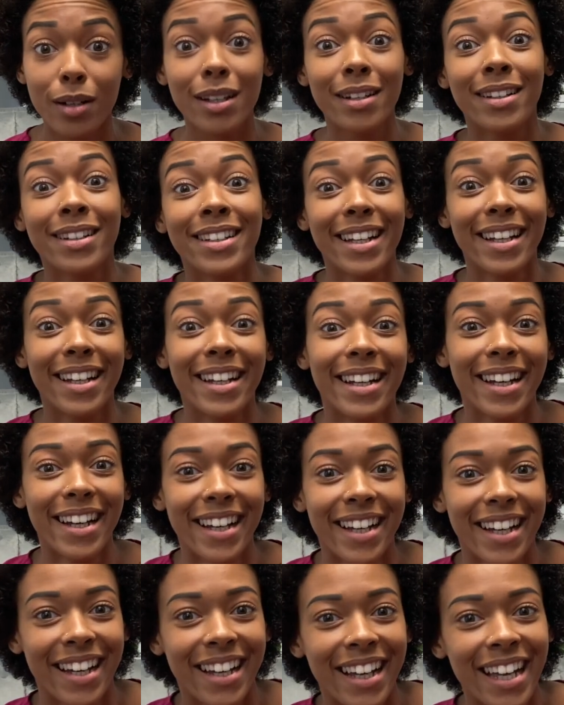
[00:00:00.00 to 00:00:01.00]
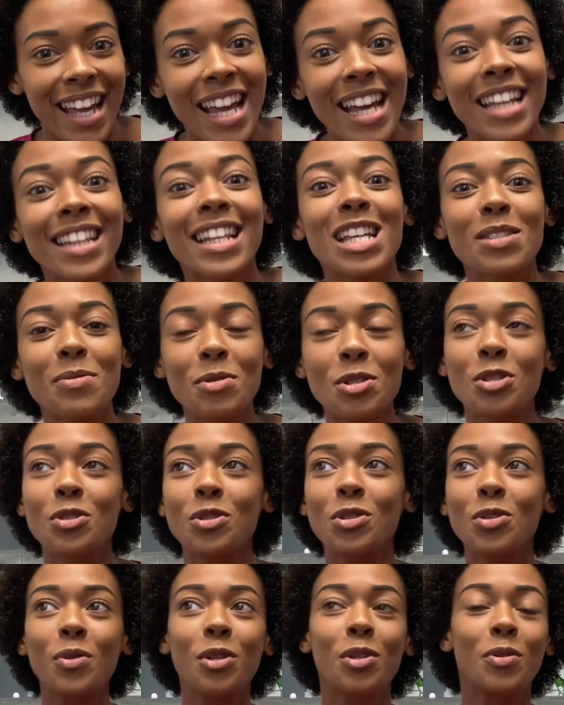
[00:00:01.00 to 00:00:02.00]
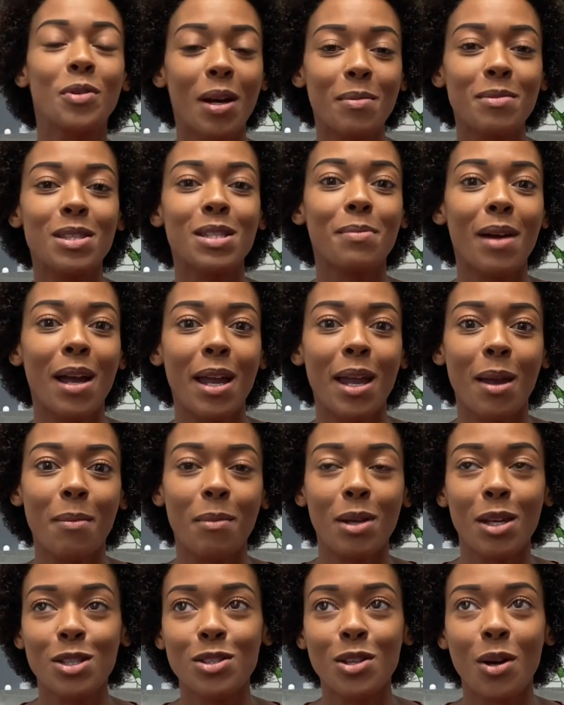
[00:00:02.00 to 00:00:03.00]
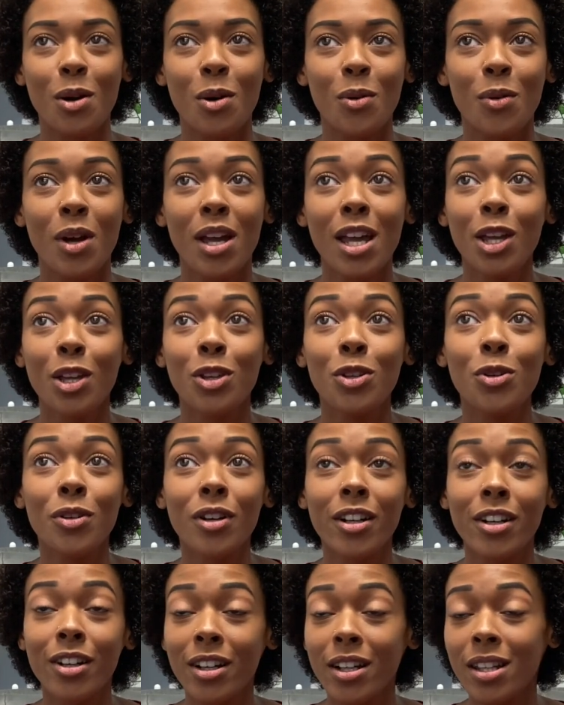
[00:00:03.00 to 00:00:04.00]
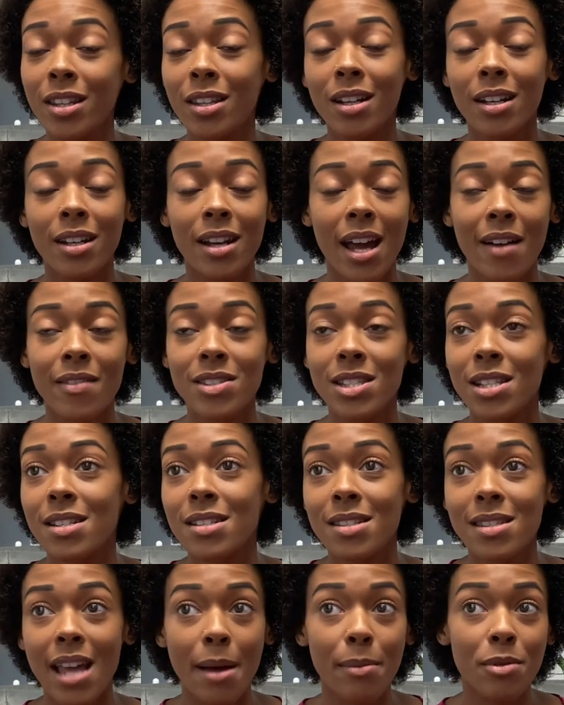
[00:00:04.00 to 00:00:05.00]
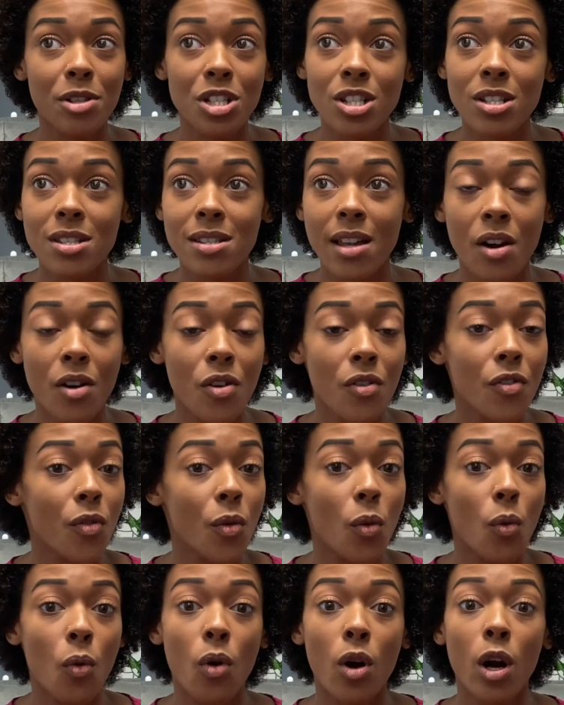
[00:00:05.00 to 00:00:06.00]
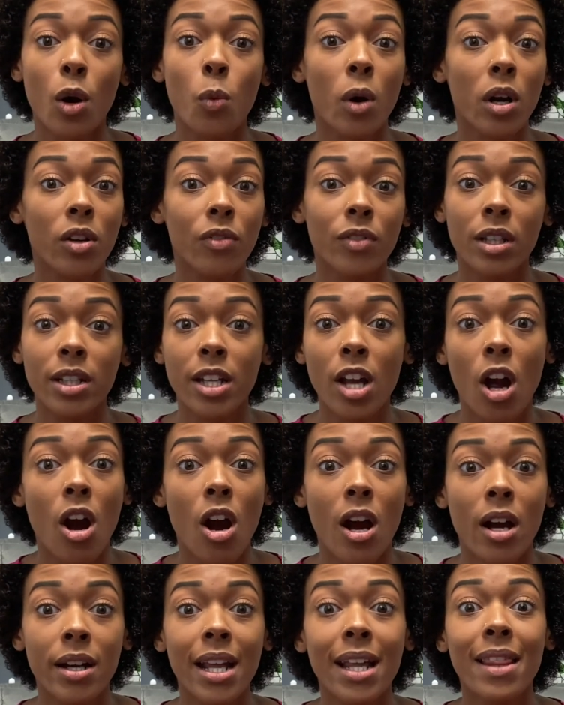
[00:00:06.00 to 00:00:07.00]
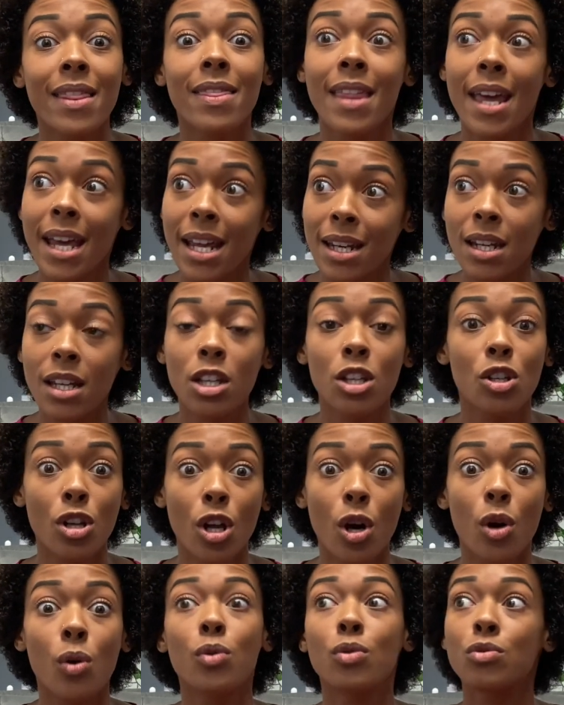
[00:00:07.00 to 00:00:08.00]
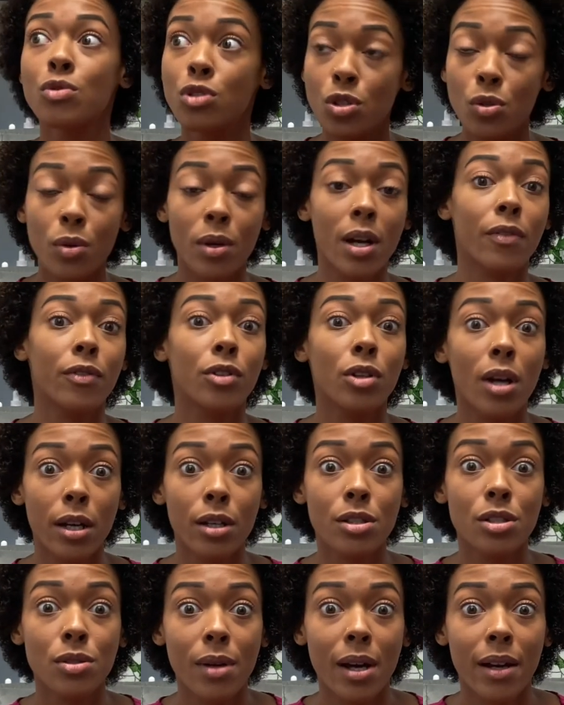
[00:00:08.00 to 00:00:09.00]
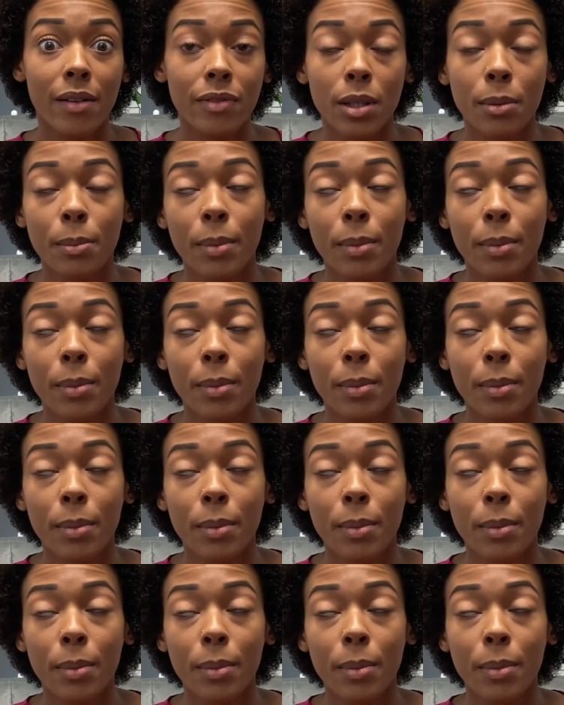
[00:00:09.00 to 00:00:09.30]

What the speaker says: That's what you do when you come to Miami. So you're either going to have to establish yourself or work really hard and then, you know, do whatever you got to do after.